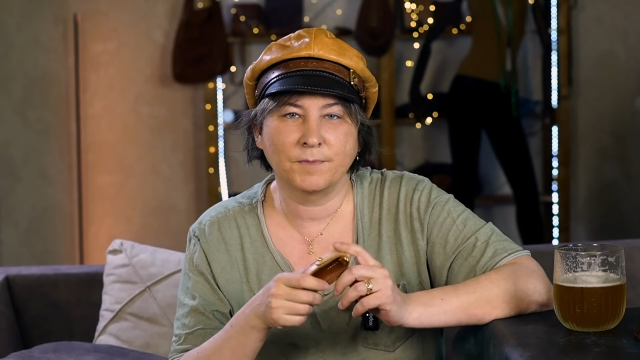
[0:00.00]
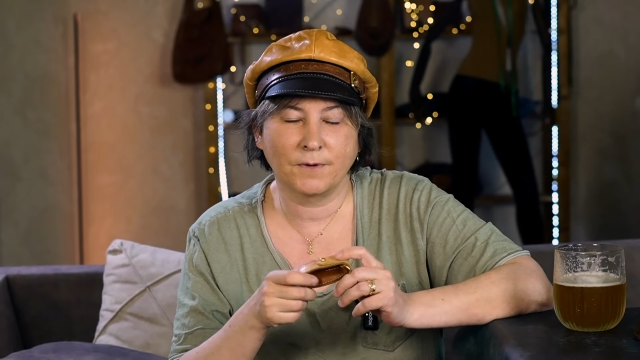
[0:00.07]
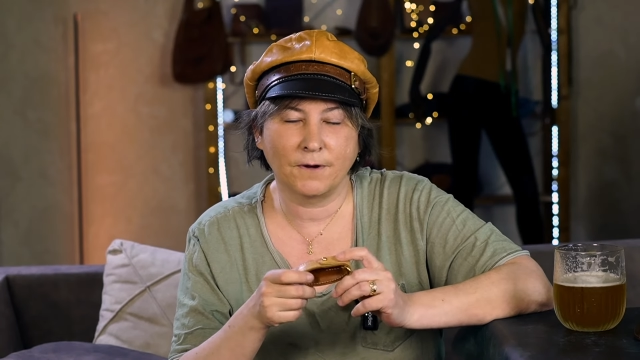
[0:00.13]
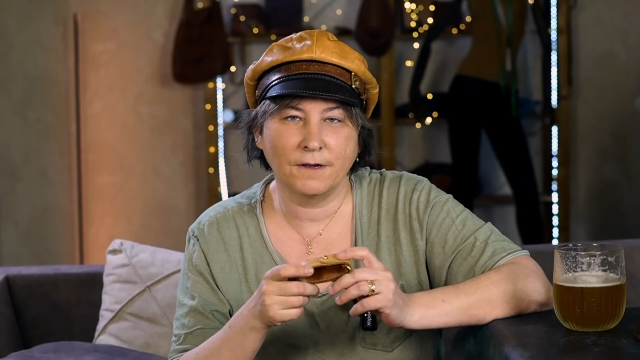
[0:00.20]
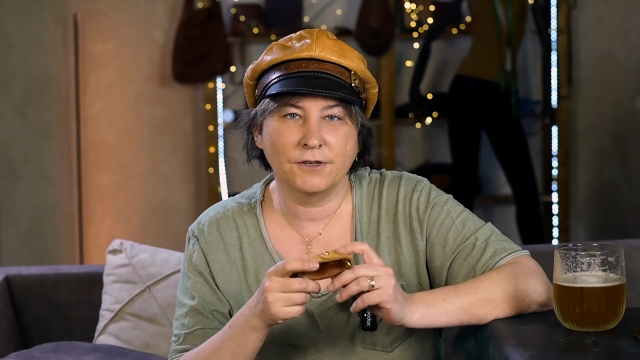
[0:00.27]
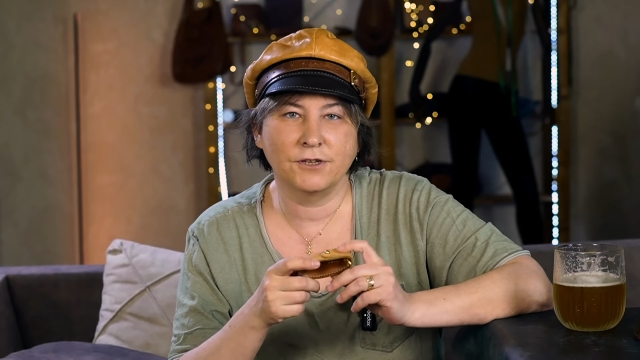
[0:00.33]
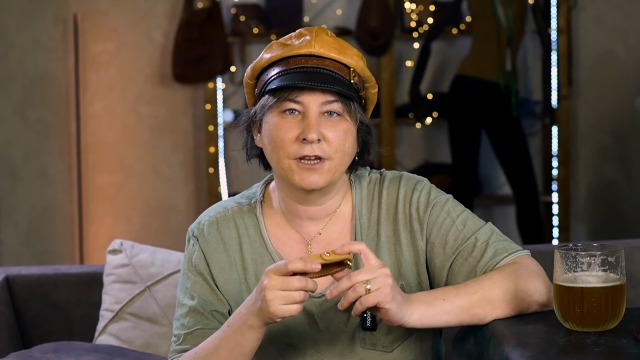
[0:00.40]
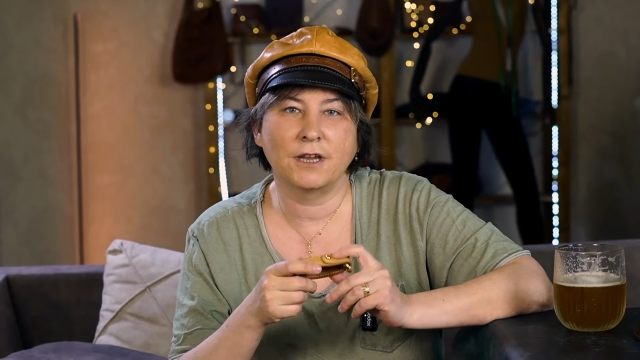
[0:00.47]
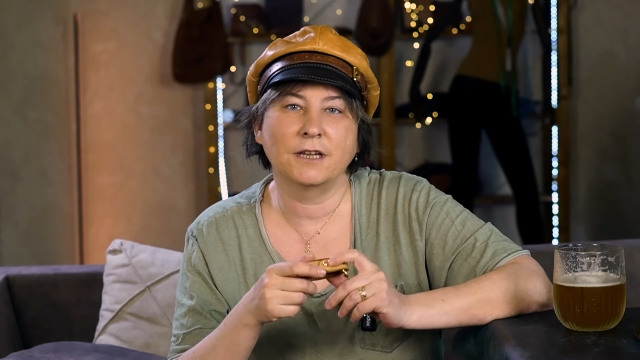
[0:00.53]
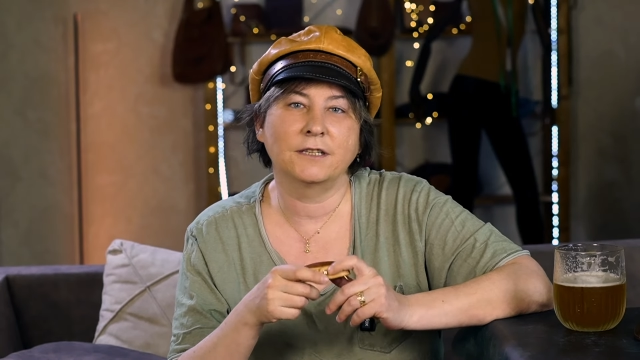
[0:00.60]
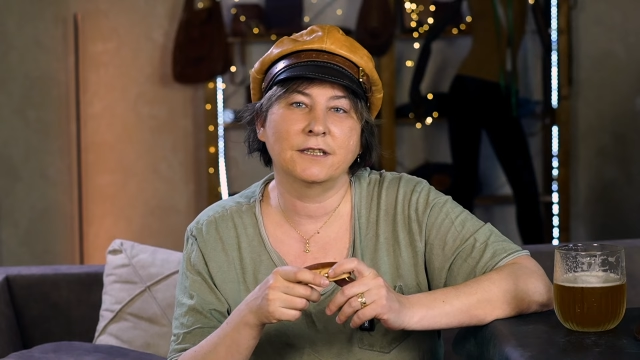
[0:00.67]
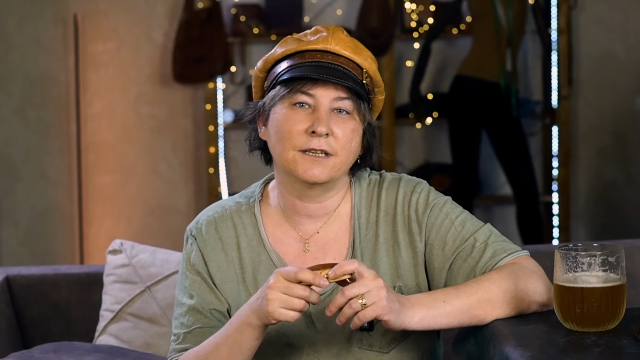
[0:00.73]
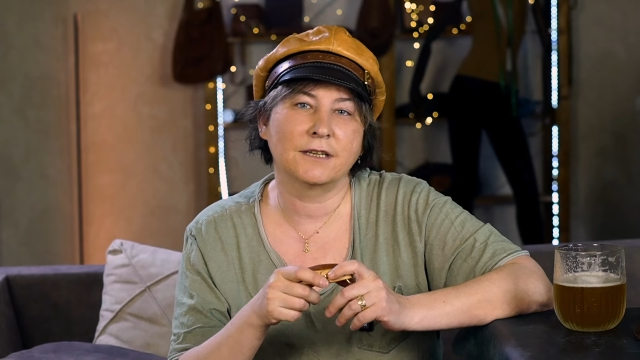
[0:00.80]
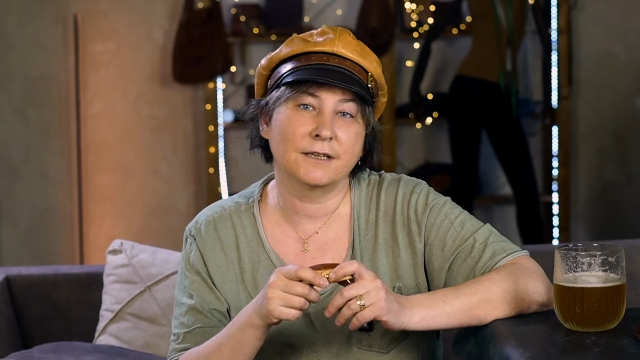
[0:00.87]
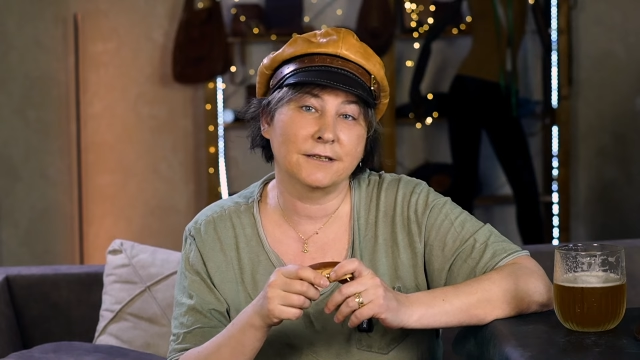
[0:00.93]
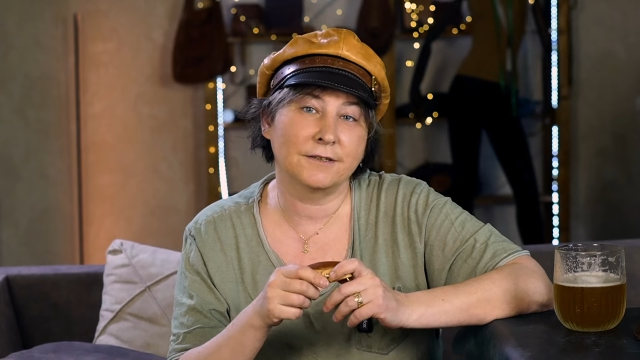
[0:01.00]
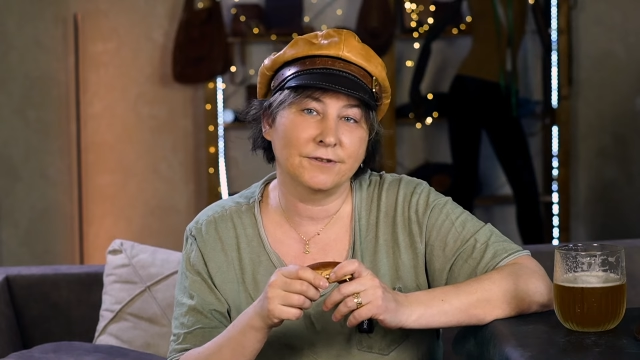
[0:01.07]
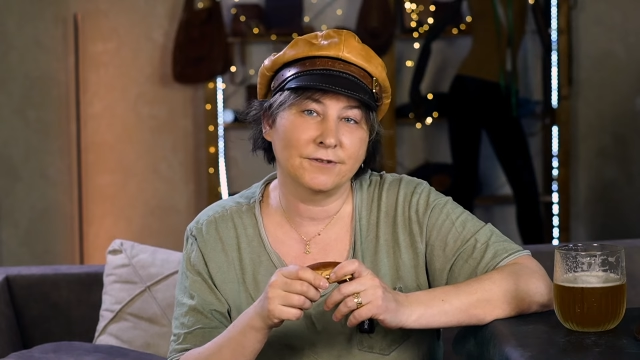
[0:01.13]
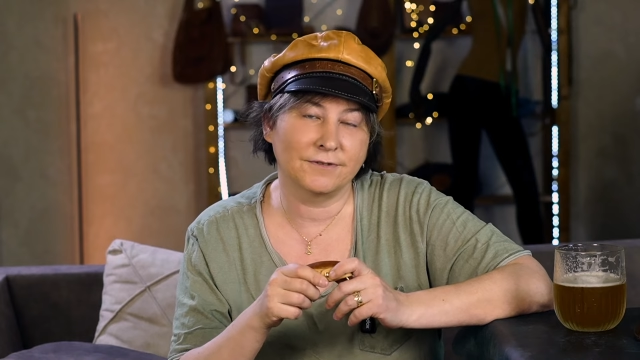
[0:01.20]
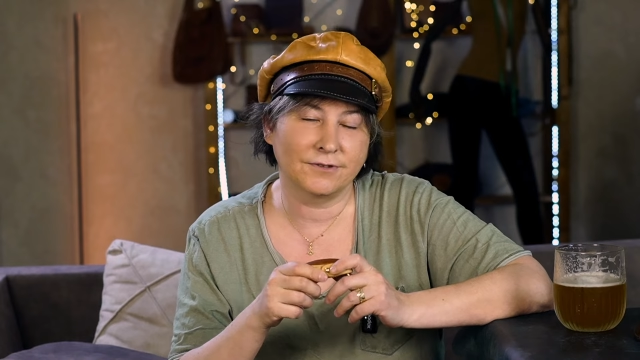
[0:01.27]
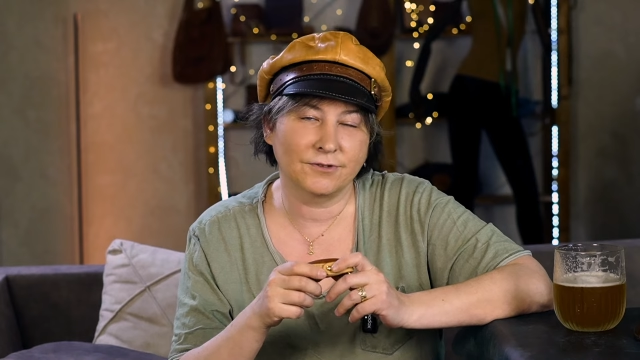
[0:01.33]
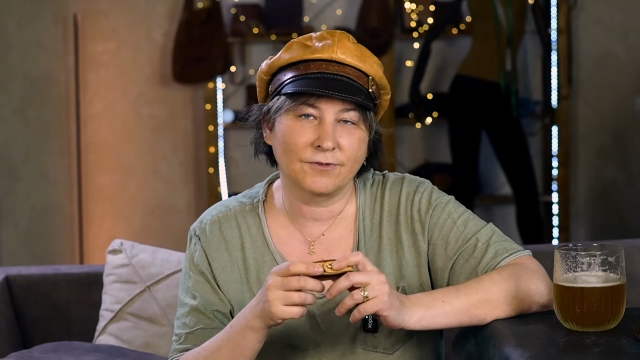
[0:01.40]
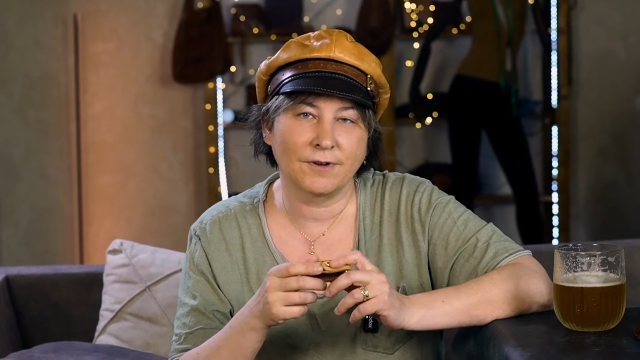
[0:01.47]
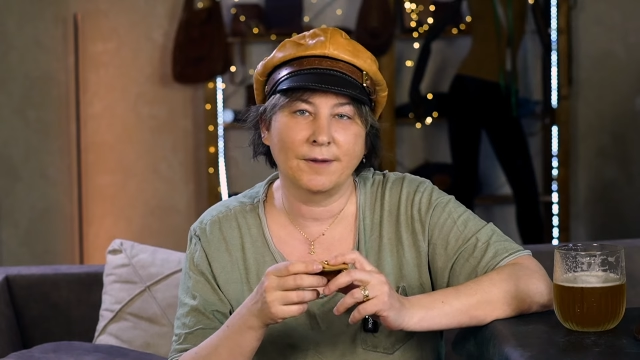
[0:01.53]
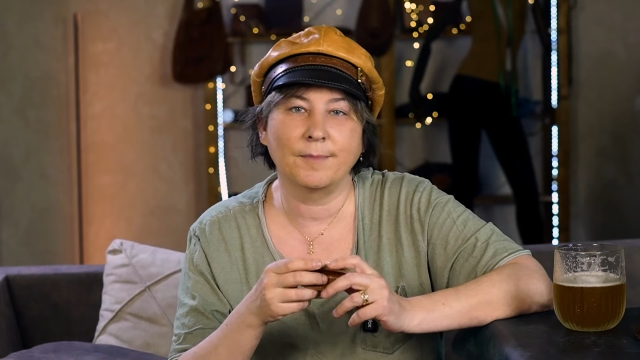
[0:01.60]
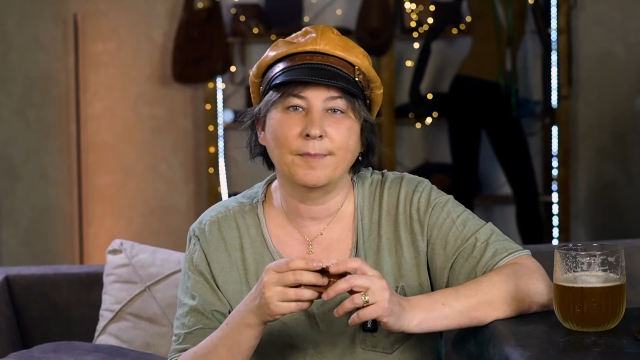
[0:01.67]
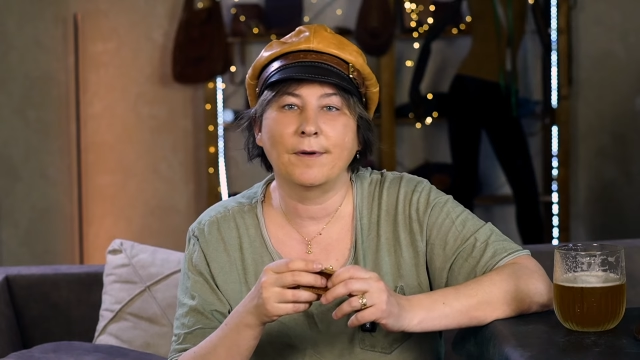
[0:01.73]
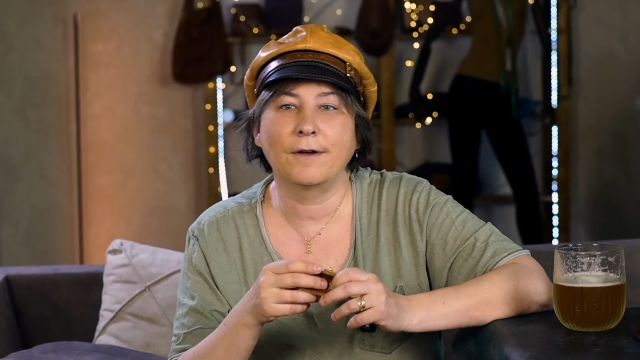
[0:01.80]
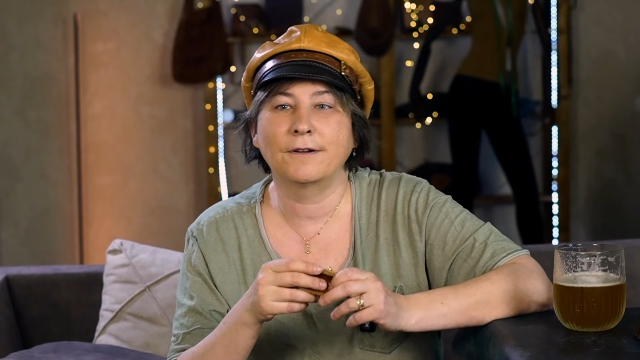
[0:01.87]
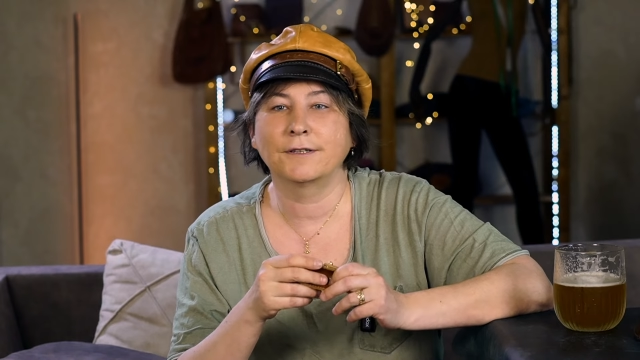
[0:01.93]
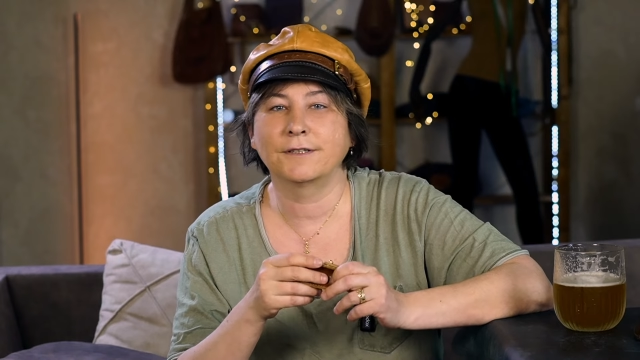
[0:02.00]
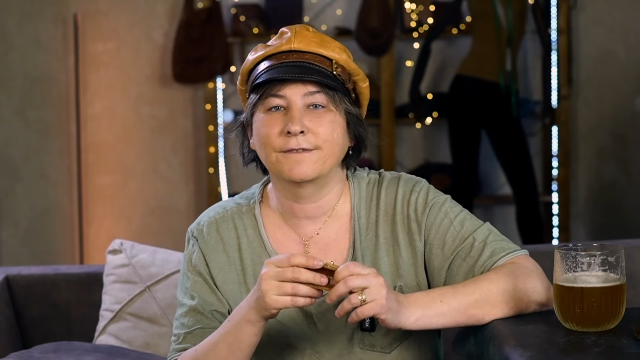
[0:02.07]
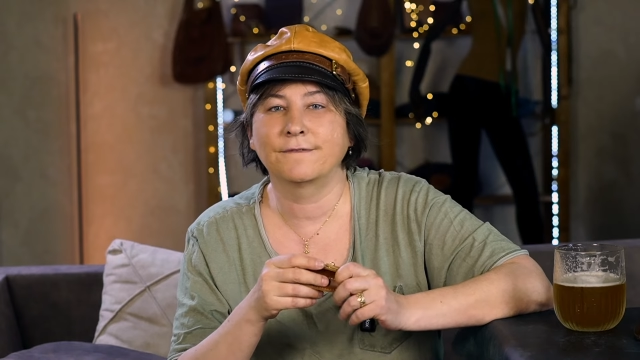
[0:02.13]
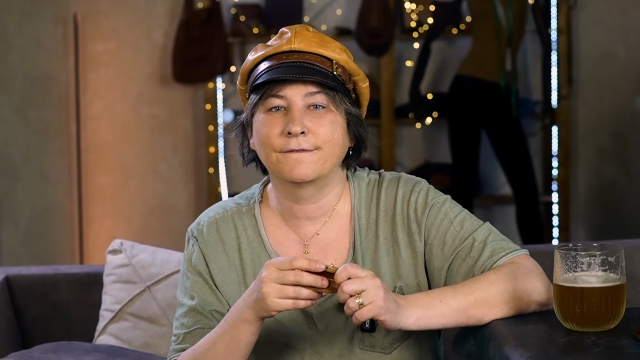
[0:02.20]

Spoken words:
project into the scrap box